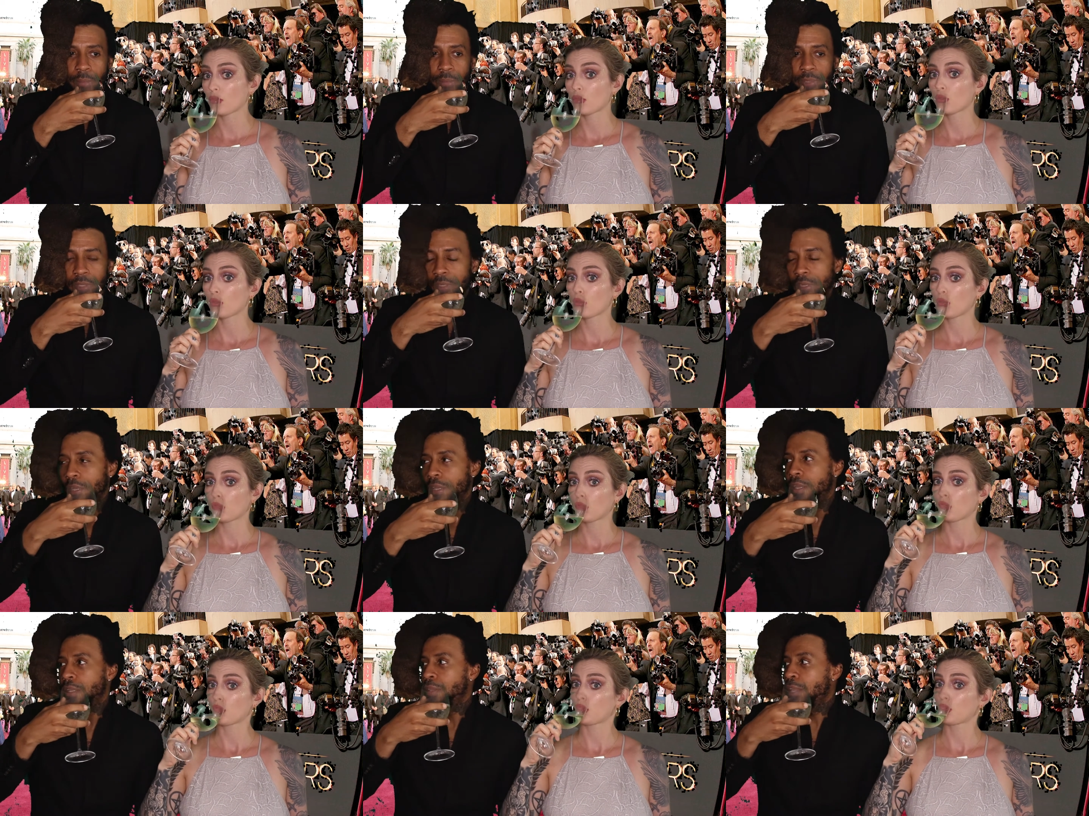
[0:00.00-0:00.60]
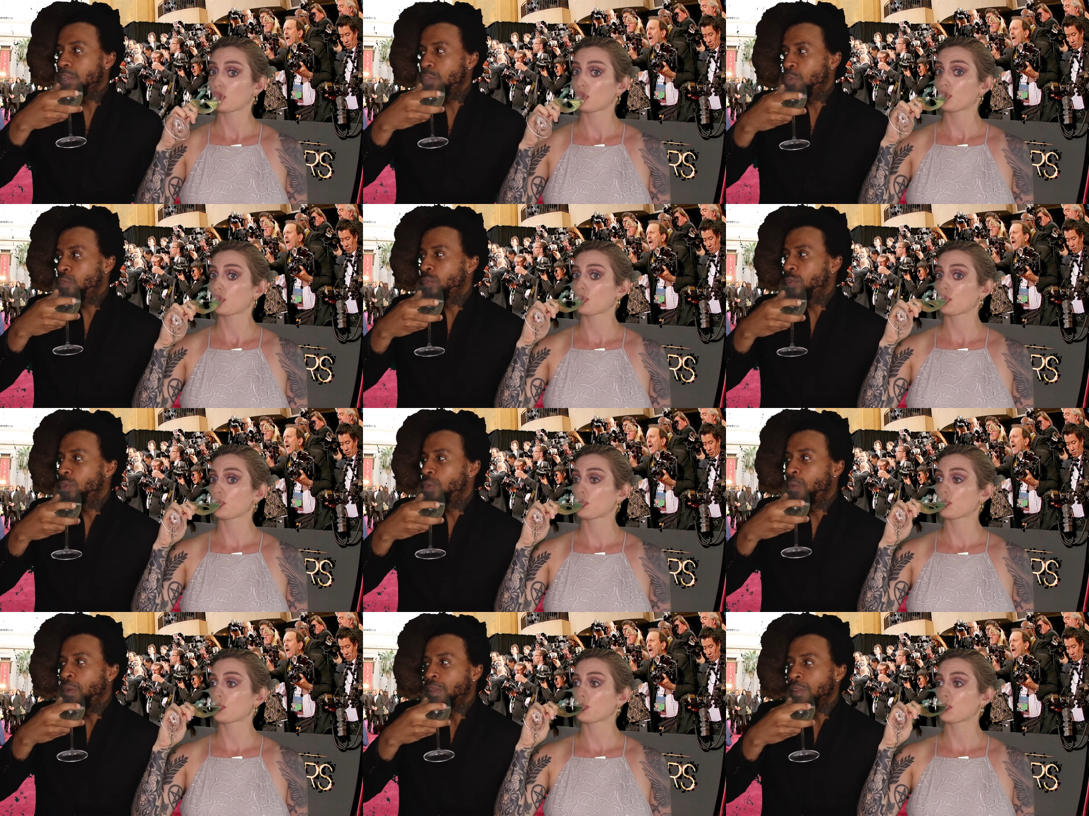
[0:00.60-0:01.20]
Speaker 1: I mean, thank you for
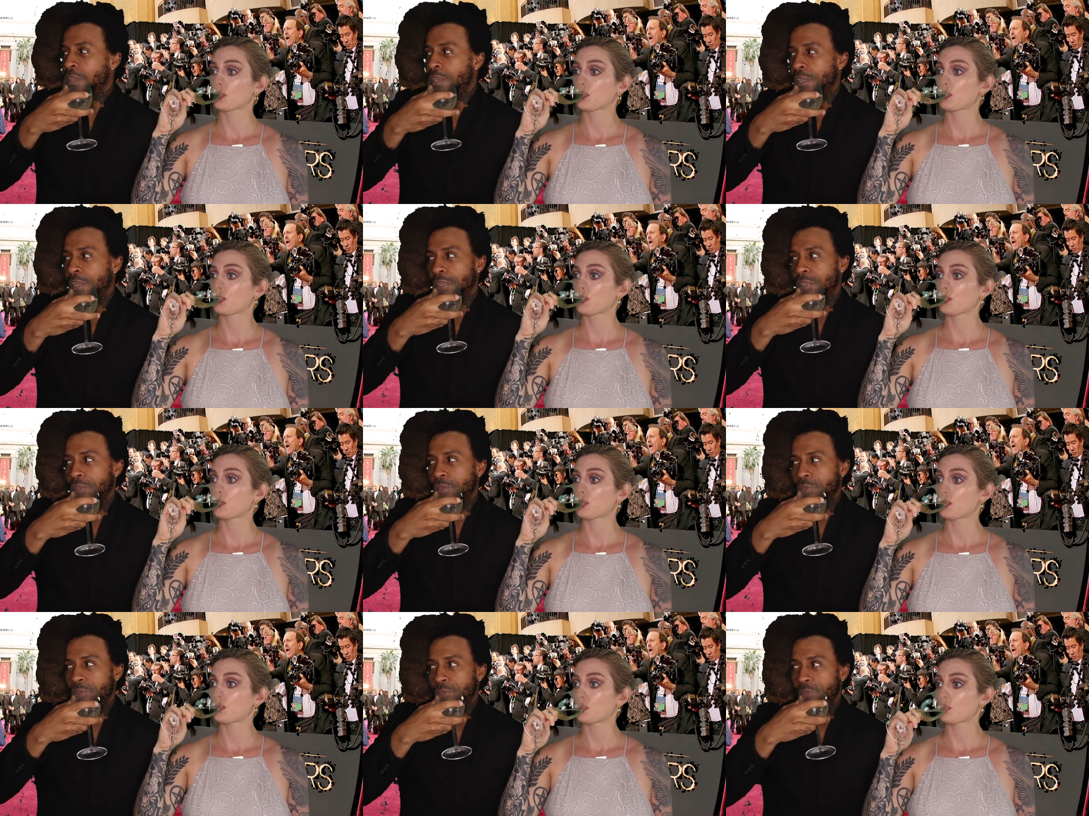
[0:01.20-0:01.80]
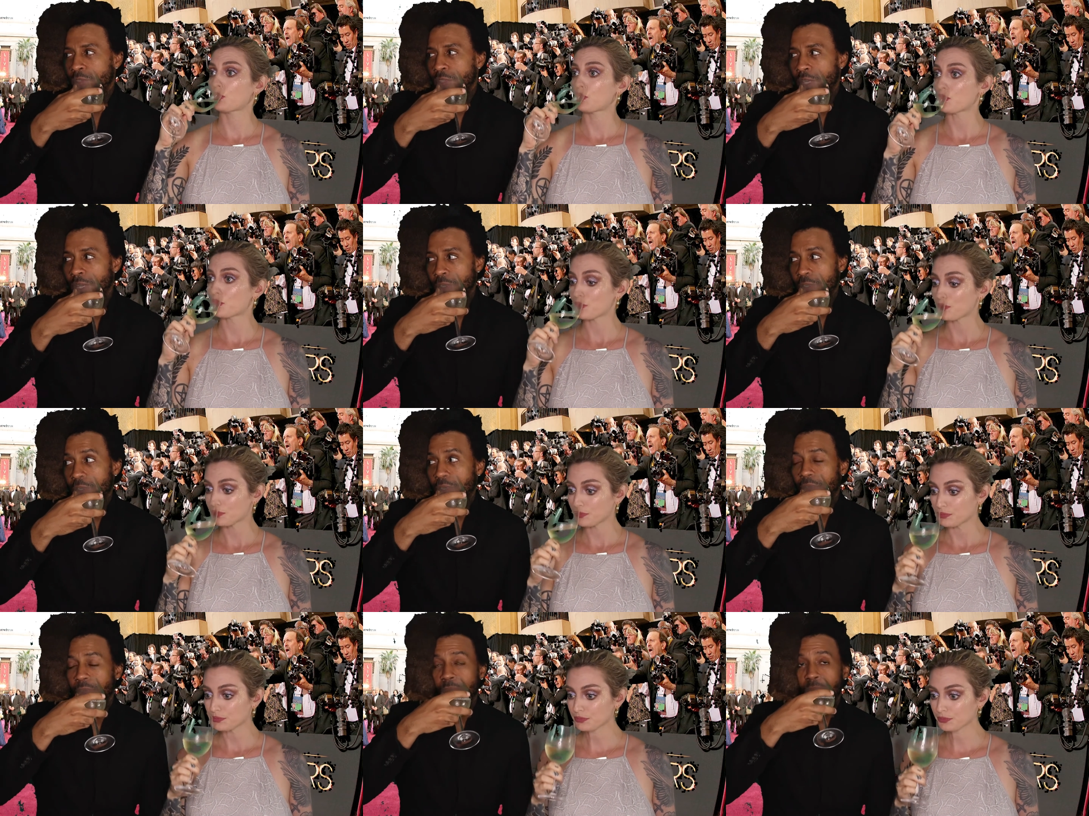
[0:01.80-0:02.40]
knowing that I don't drink
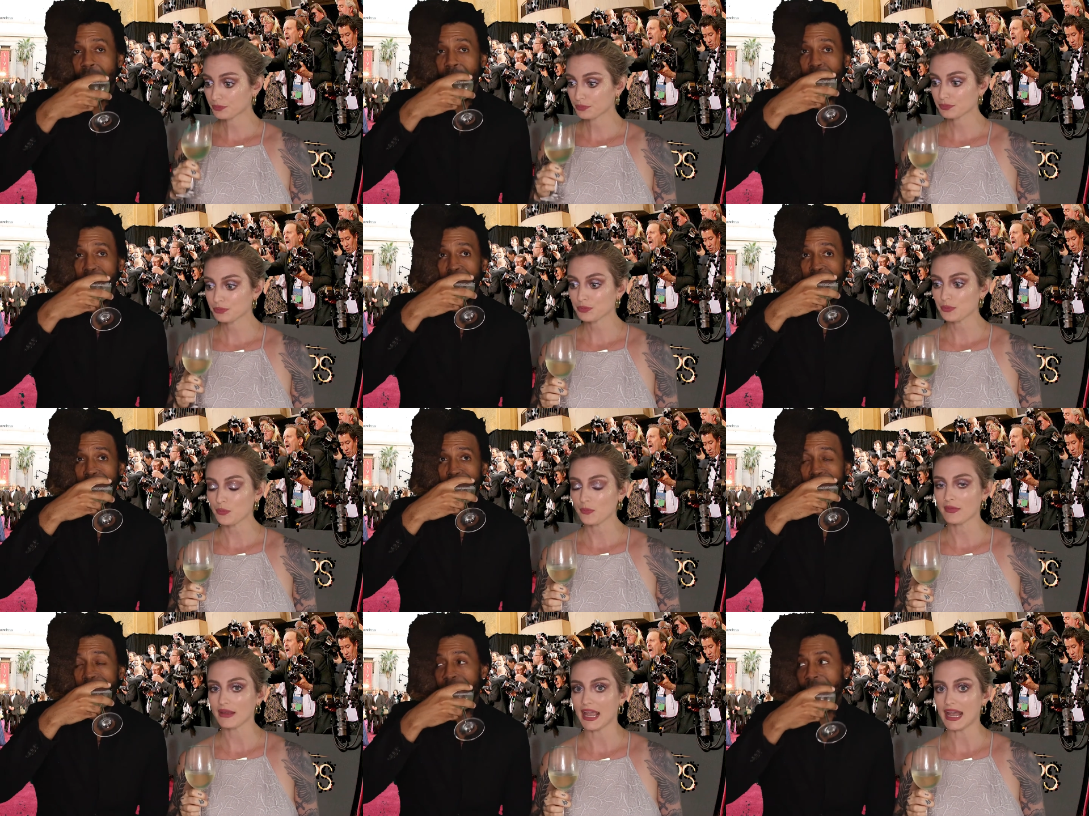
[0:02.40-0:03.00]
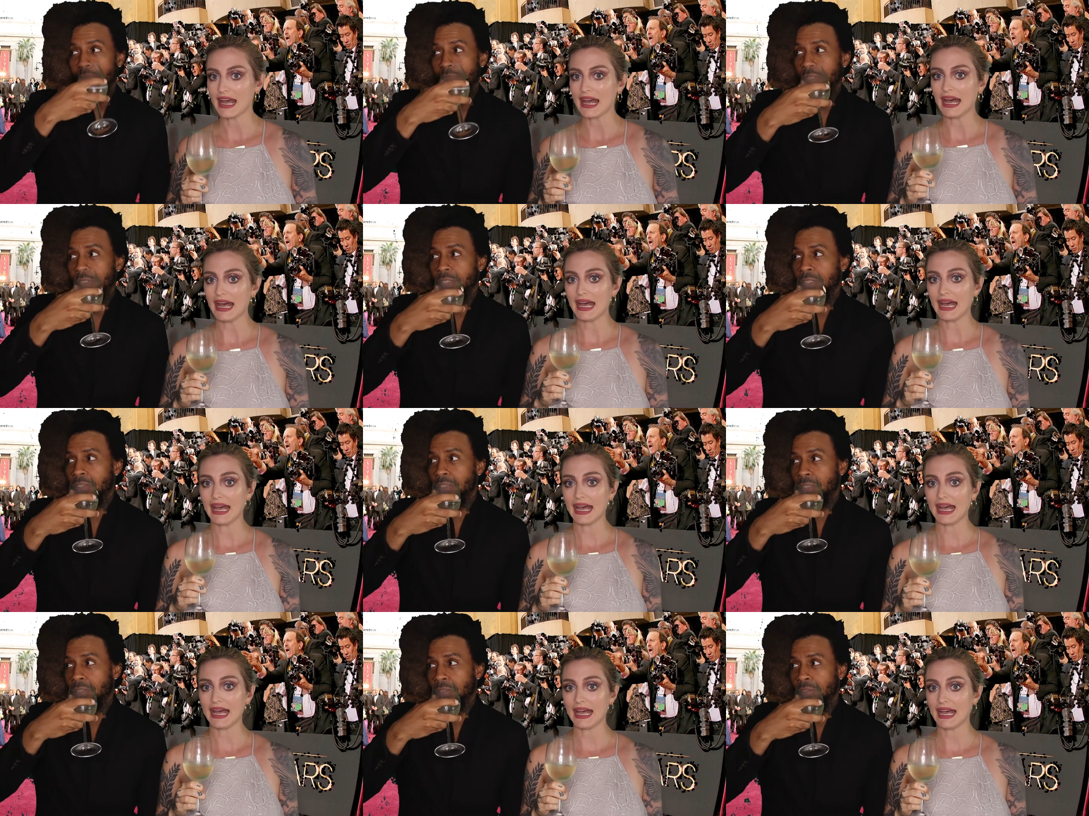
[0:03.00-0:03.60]
alcohol. So this
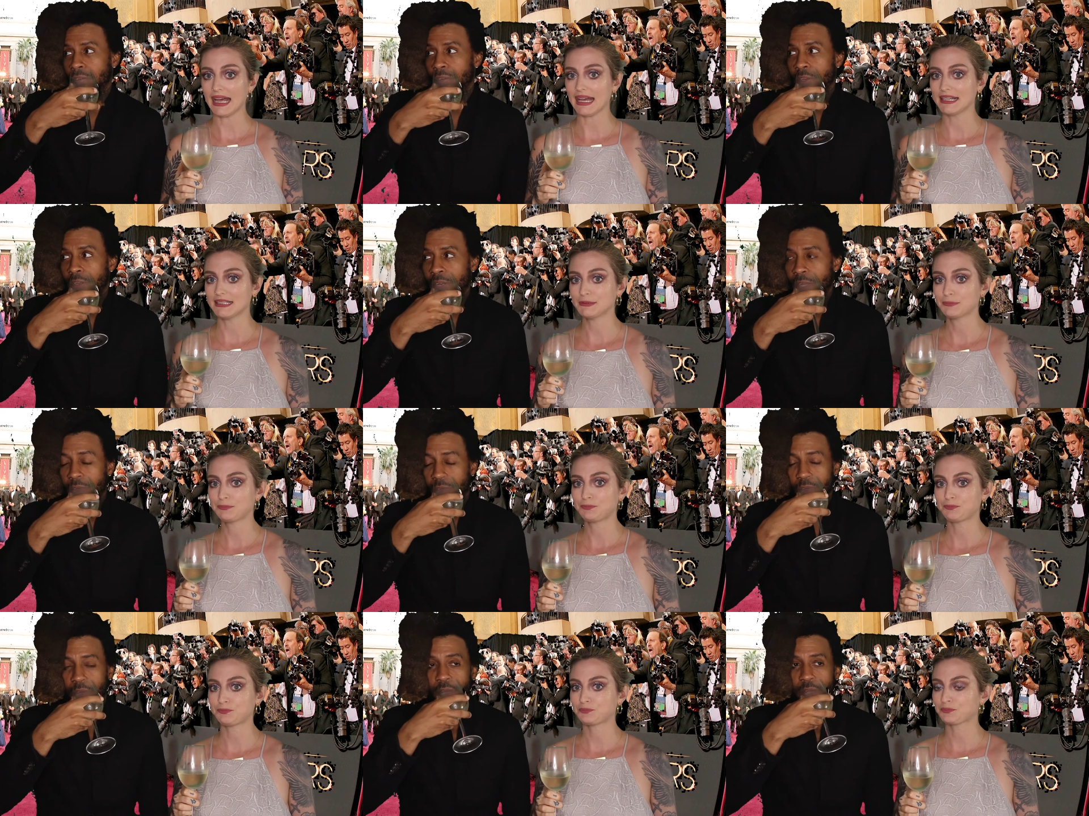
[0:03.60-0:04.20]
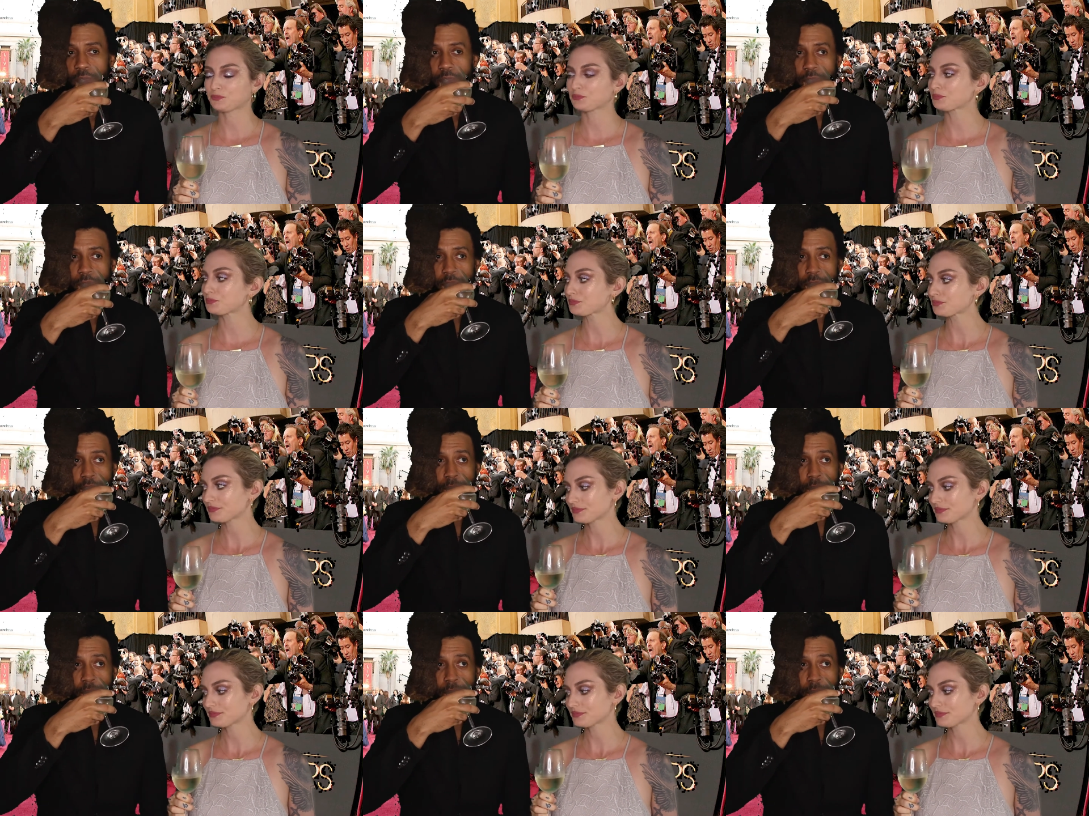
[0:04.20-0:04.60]
is non-alcoholic